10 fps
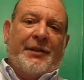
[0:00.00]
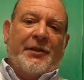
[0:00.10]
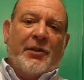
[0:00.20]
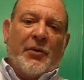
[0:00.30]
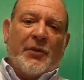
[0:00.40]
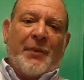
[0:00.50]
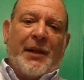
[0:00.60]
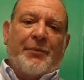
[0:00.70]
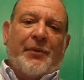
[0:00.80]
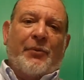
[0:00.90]
The Jewish
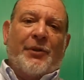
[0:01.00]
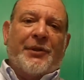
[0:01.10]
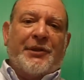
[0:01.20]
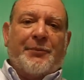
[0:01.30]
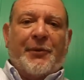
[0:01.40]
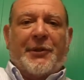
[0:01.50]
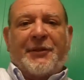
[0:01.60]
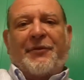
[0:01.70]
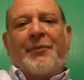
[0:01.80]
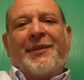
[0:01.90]
people were
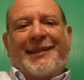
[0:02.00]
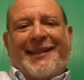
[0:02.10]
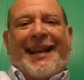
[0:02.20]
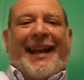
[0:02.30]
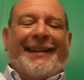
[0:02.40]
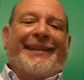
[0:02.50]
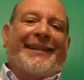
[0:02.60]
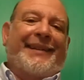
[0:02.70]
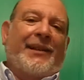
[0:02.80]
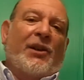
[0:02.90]
dispersed from this land
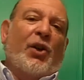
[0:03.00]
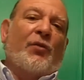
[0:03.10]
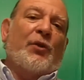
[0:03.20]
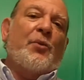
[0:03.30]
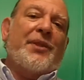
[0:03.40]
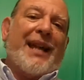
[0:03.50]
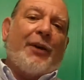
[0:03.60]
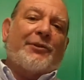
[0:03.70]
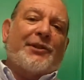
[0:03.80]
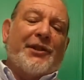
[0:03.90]
over
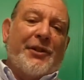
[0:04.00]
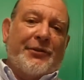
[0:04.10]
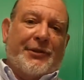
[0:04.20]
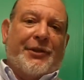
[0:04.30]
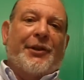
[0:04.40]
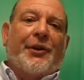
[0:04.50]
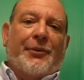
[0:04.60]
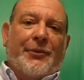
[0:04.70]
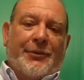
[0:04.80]
2,000 years ago